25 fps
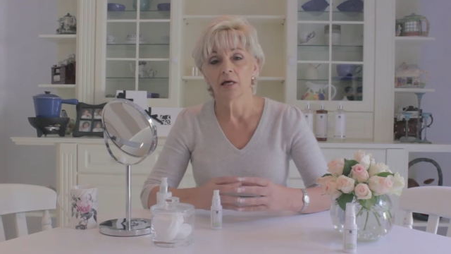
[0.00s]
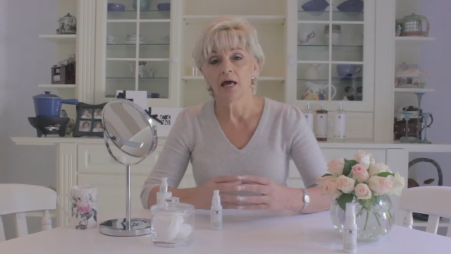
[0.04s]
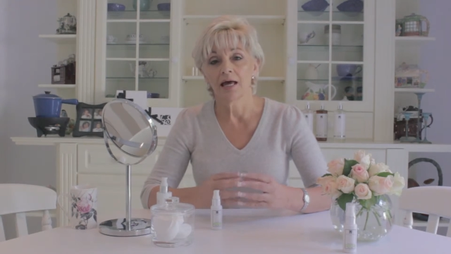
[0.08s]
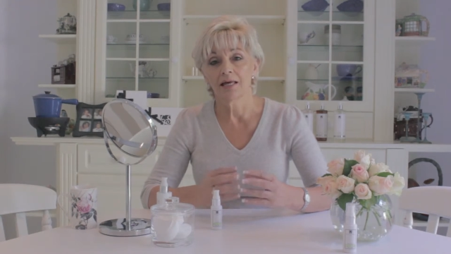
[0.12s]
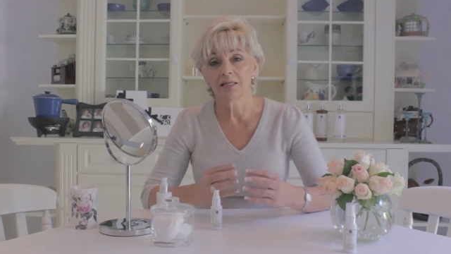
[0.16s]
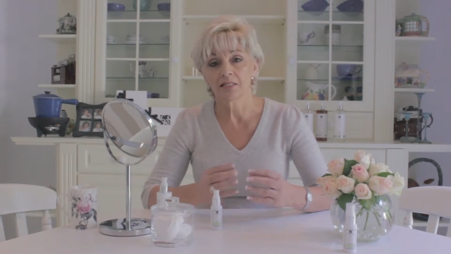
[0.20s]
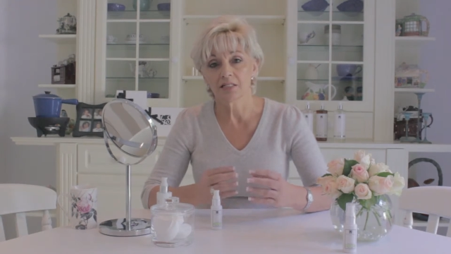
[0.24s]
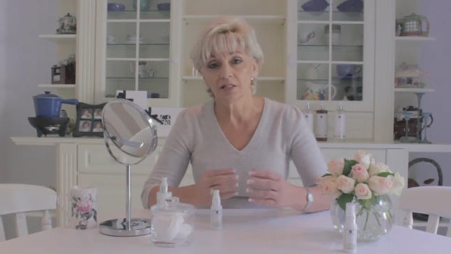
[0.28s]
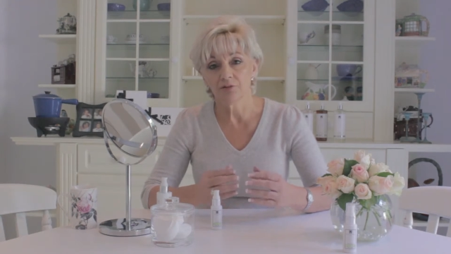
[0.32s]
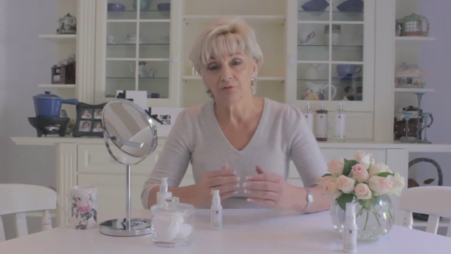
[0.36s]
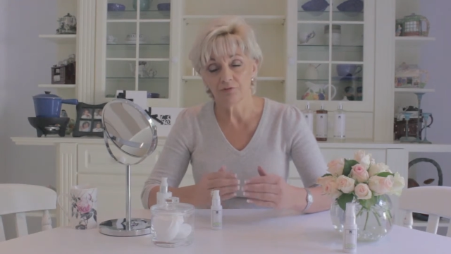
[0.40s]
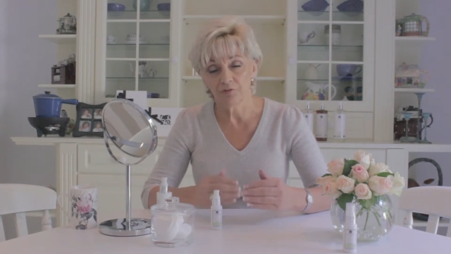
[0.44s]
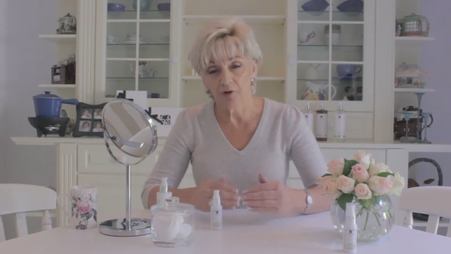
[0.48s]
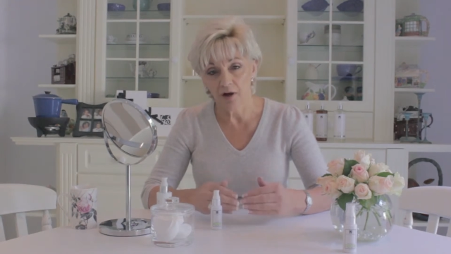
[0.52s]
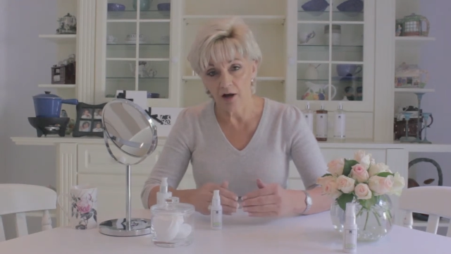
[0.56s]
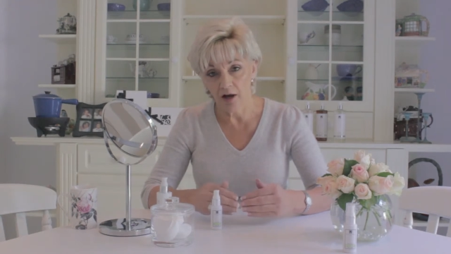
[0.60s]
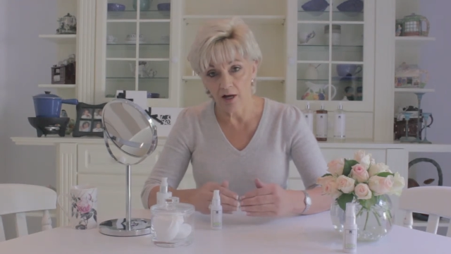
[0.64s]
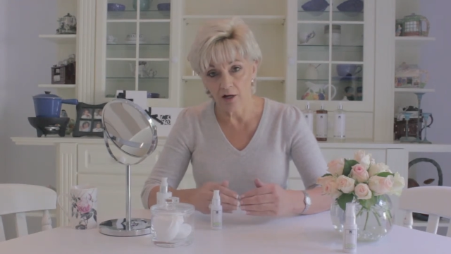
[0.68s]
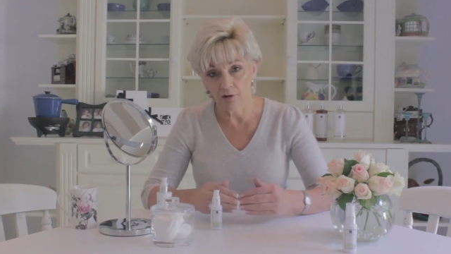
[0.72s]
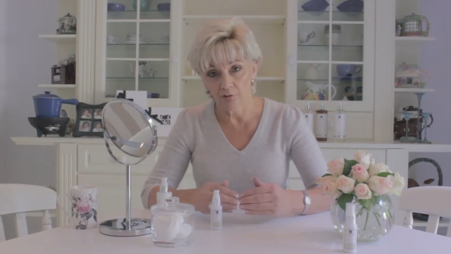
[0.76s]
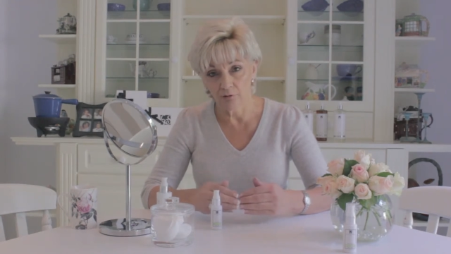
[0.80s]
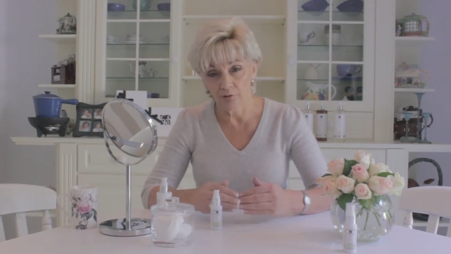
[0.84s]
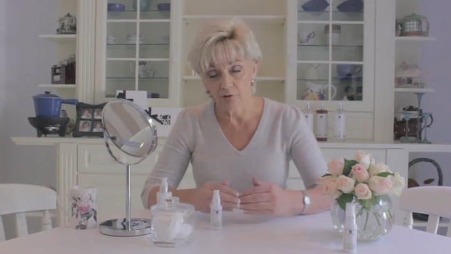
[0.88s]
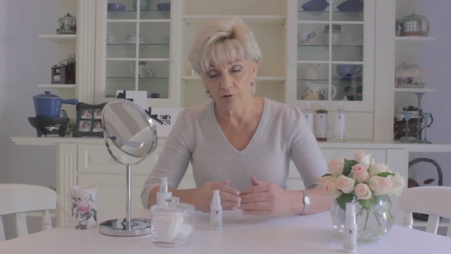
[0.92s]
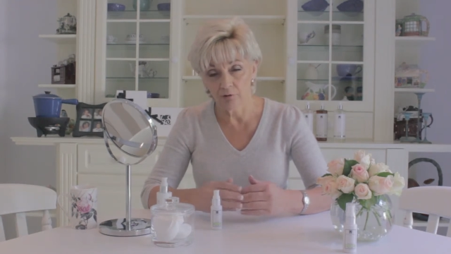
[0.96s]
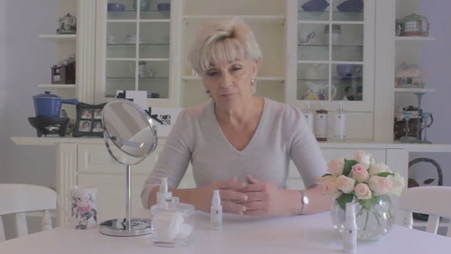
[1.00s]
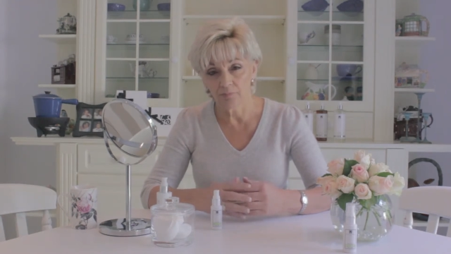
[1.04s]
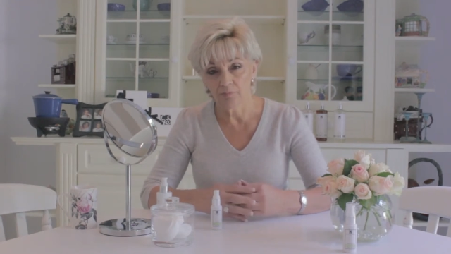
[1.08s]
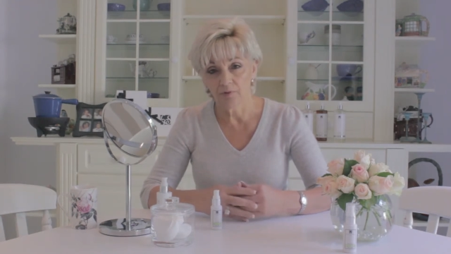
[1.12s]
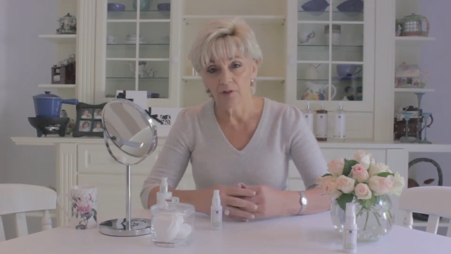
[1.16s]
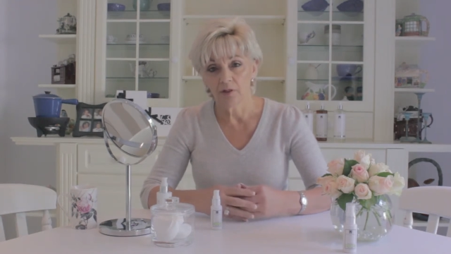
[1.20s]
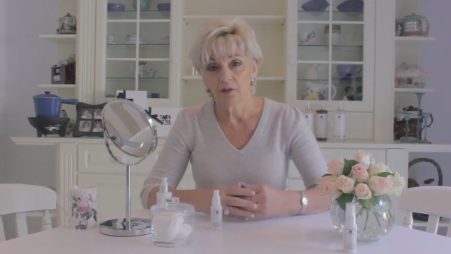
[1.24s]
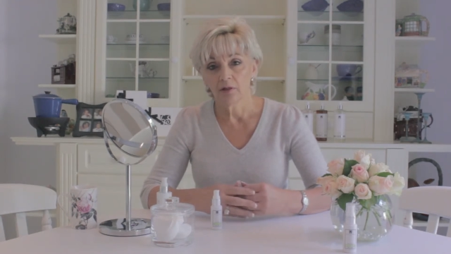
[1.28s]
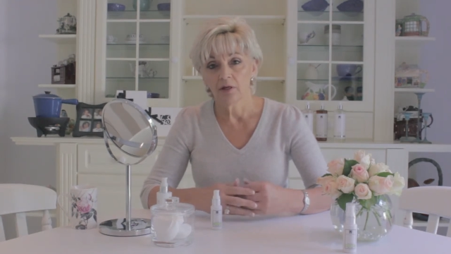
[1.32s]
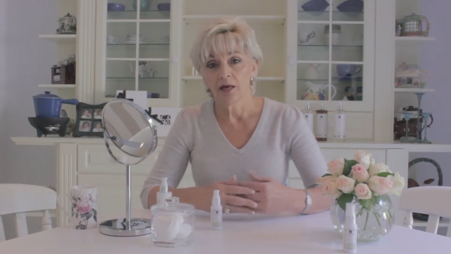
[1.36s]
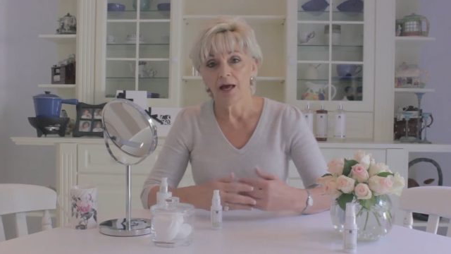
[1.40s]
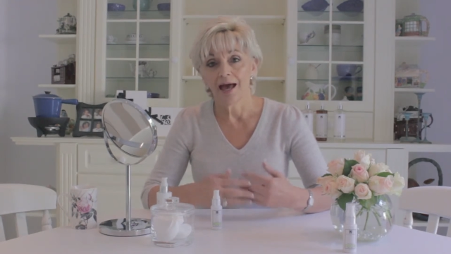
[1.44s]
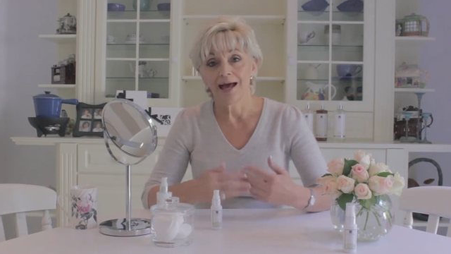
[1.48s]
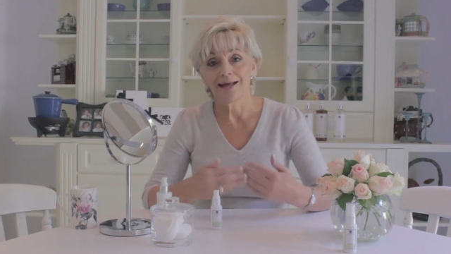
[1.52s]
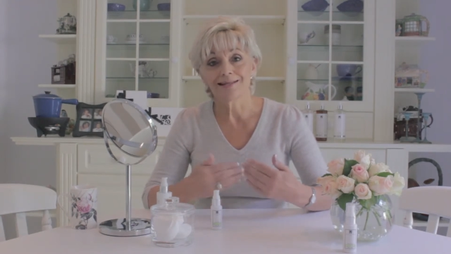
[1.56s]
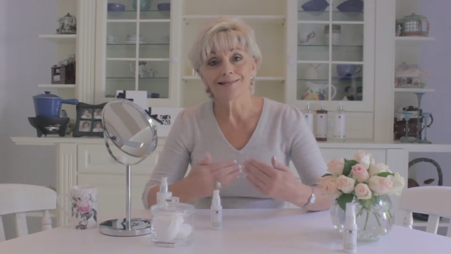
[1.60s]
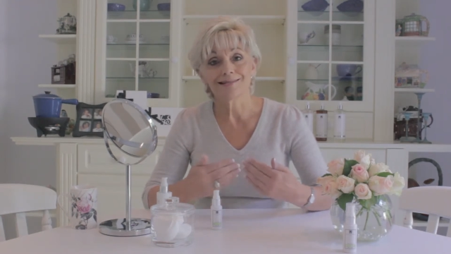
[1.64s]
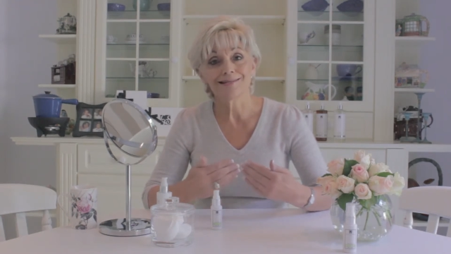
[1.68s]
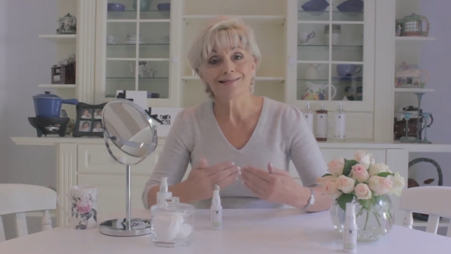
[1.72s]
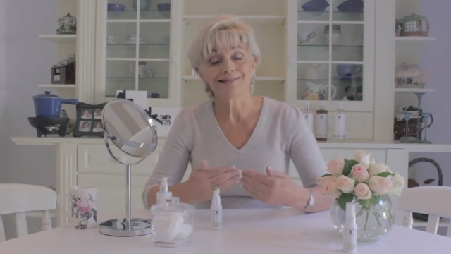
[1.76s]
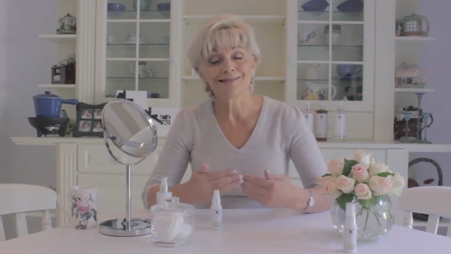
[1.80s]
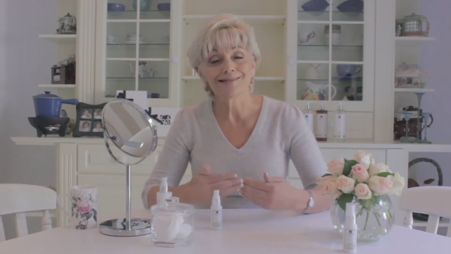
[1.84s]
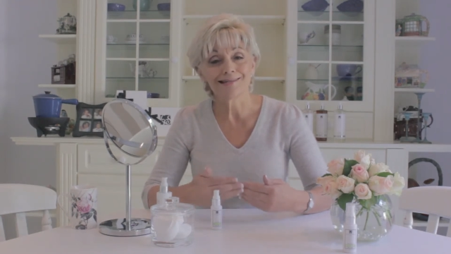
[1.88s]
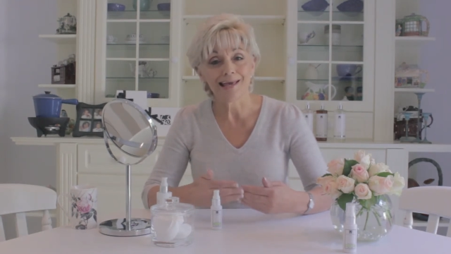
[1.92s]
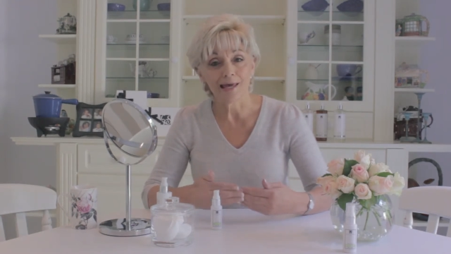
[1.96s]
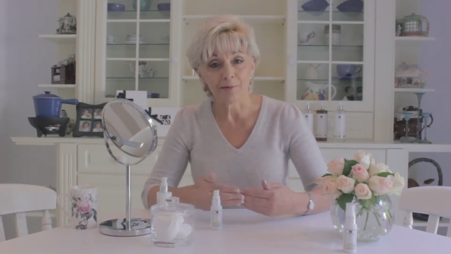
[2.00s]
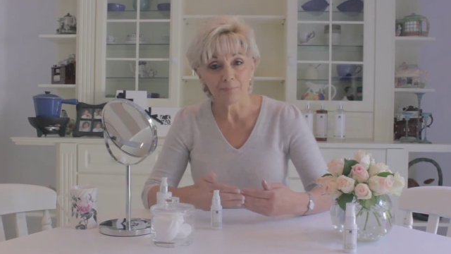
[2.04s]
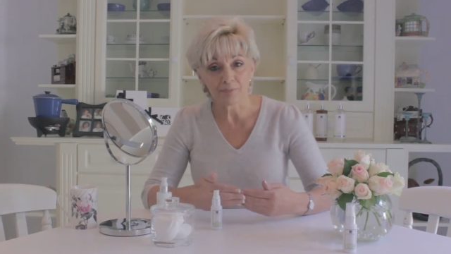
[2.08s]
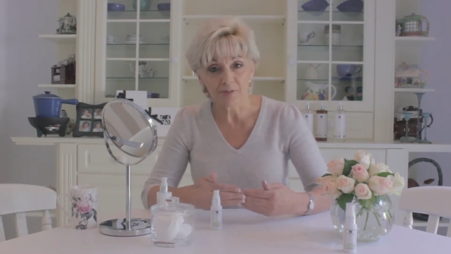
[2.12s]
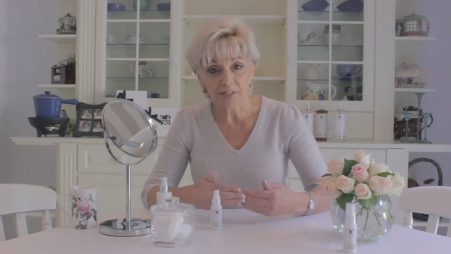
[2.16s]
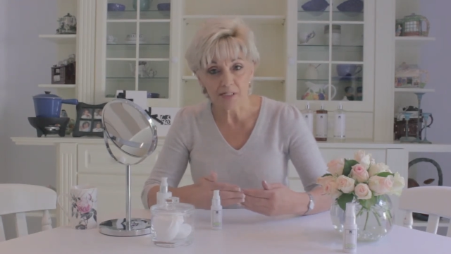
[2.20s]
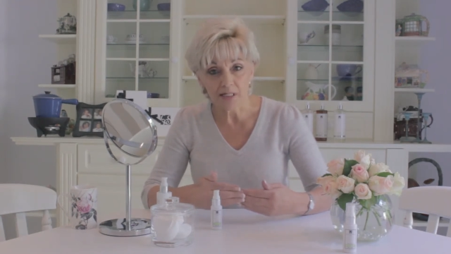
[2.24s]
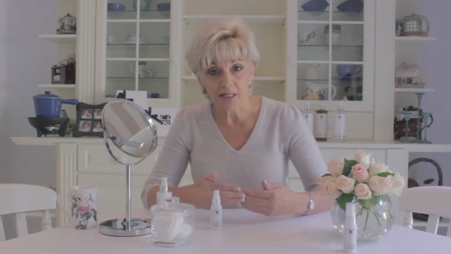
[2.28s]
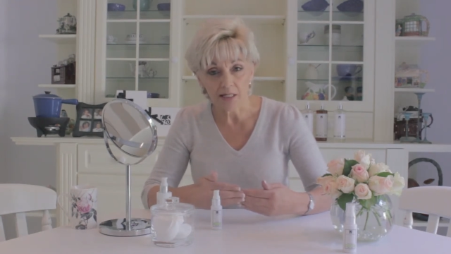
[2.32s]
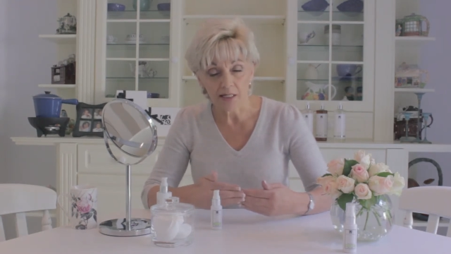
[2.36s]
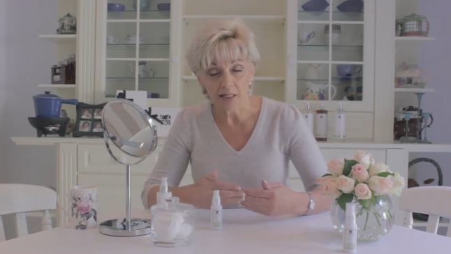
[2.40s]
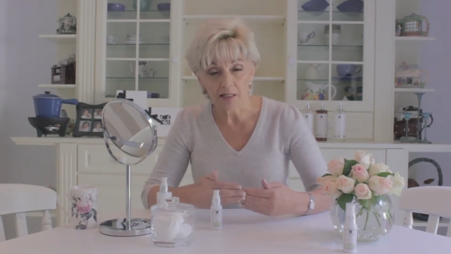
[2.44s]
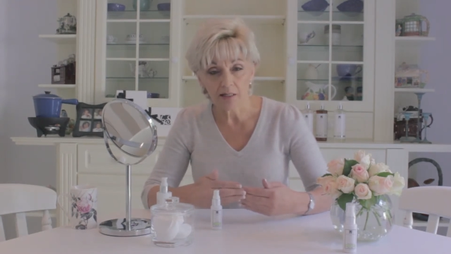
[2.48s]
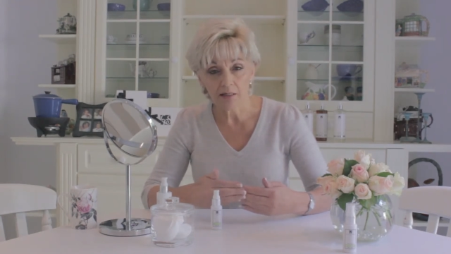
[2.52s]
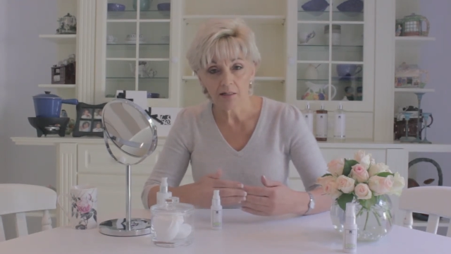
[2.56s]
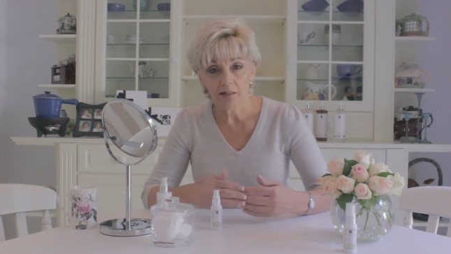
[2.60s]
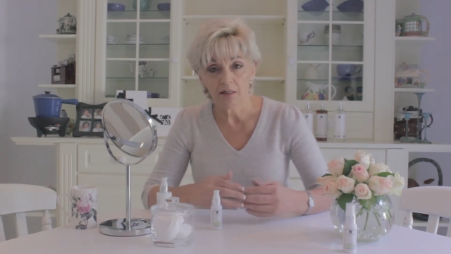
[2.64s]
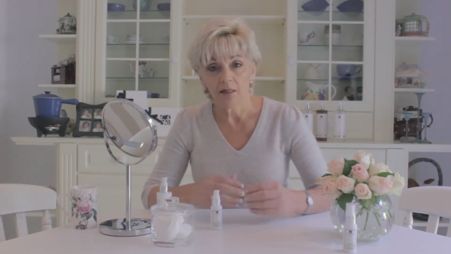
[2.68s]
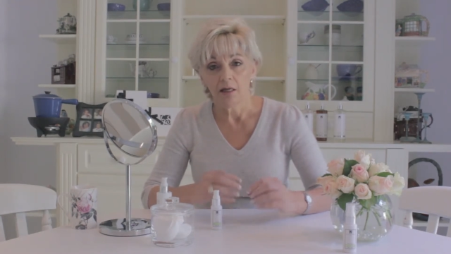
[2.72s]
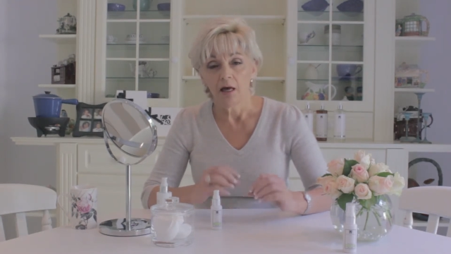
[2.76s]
antiviral, antiseptic,